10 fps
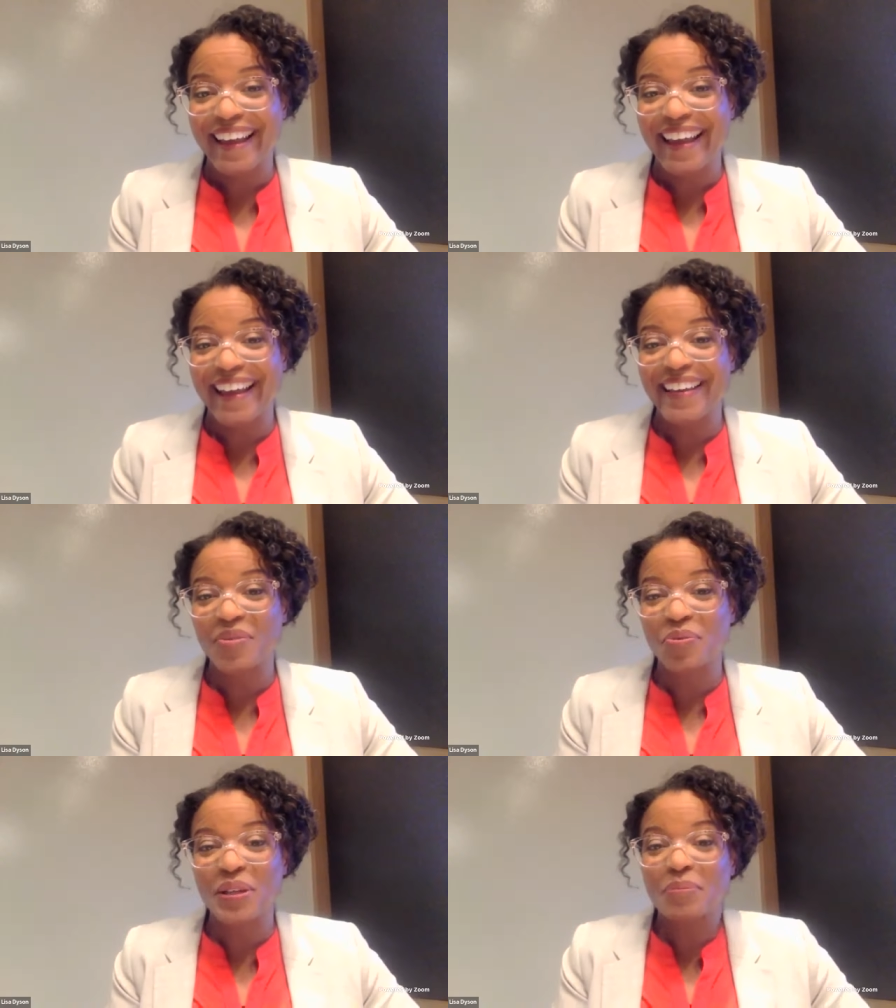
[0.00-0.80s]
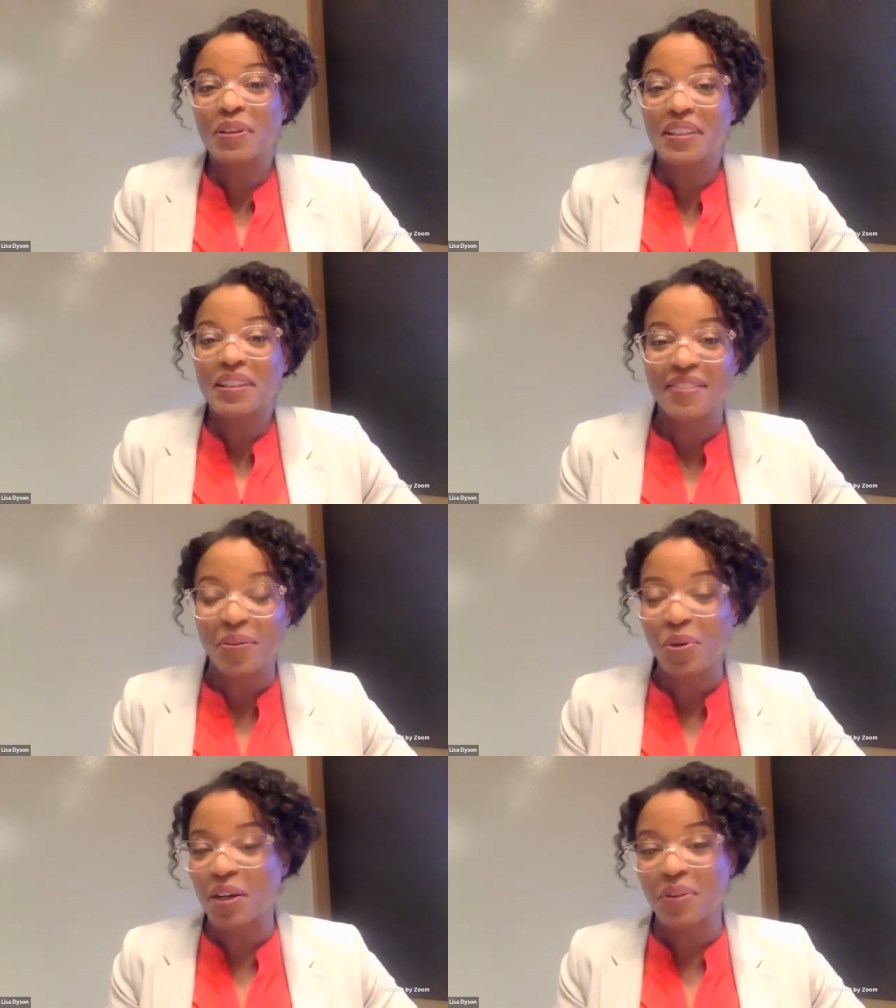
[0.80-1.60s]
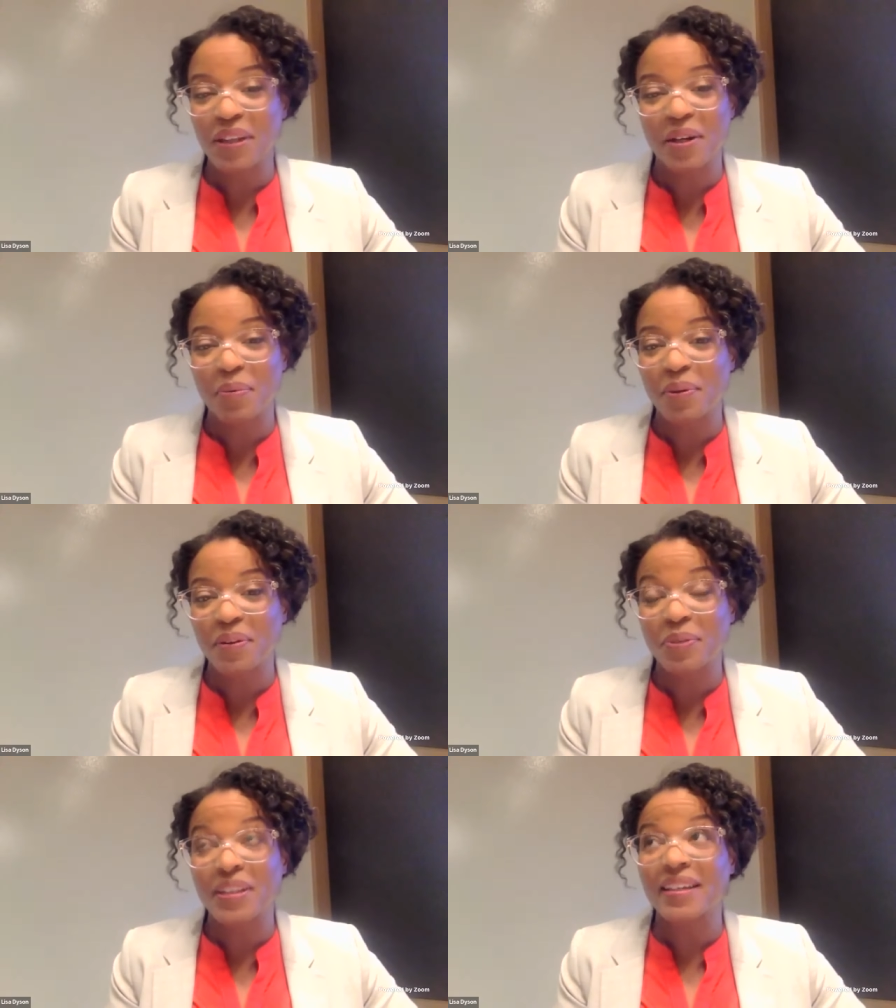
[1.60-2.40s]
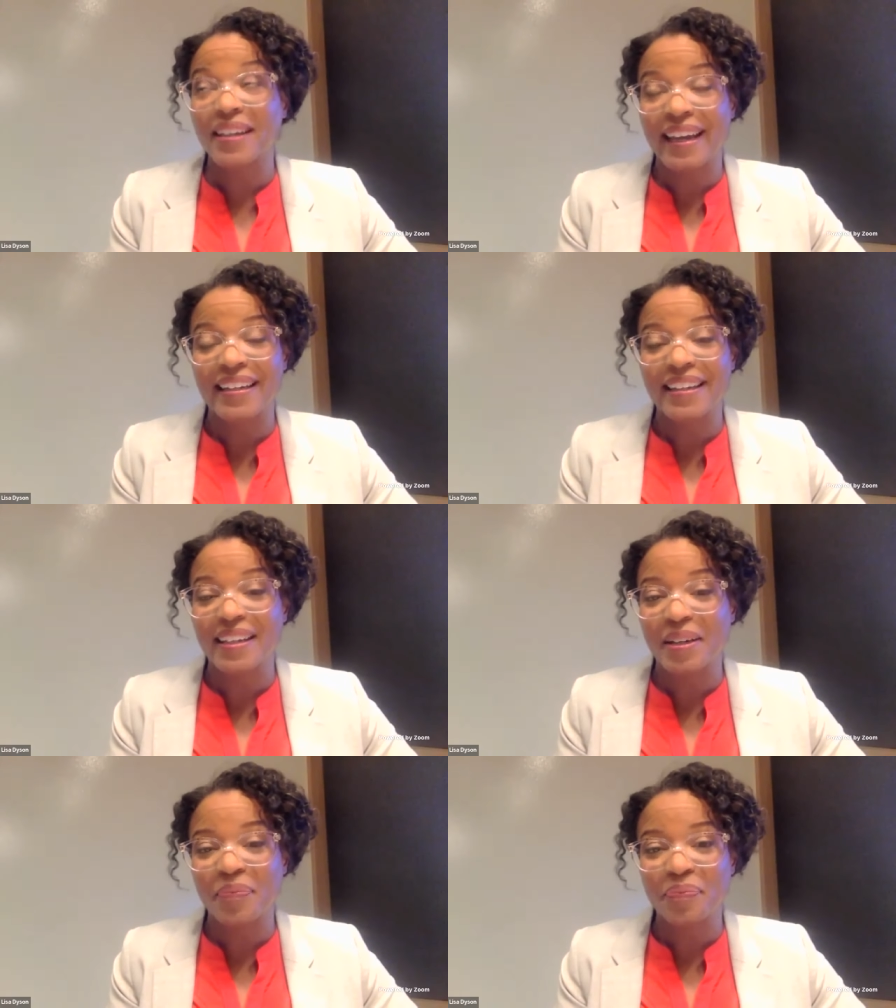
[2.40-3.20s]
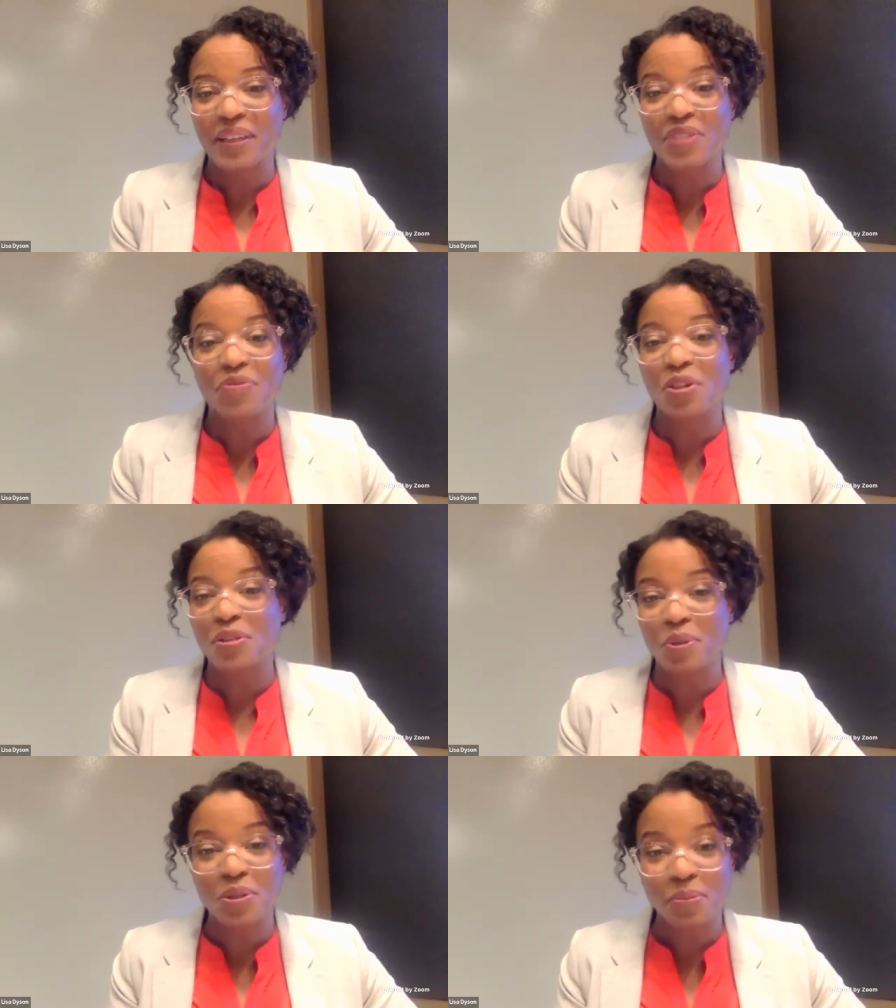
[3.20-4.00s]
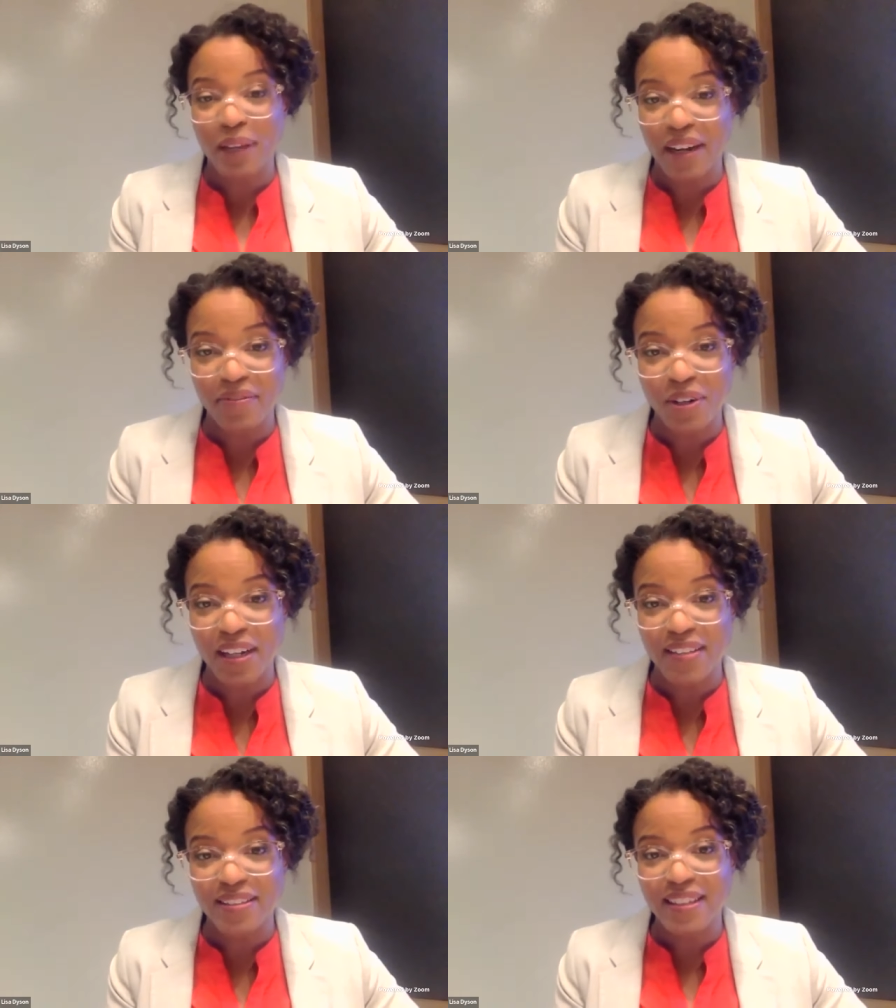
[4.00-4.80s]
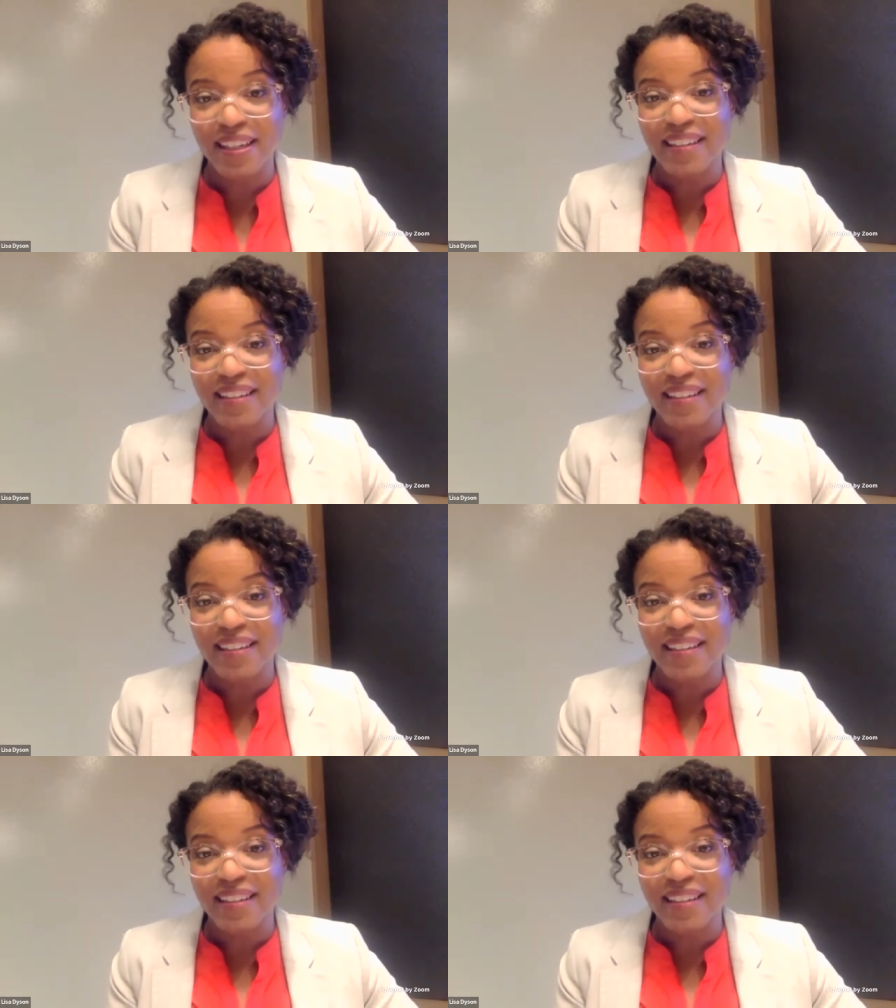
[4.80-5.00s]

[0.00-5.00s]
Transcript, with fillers: and we believe that working with Air with uh, ADM is a force multiplier for us.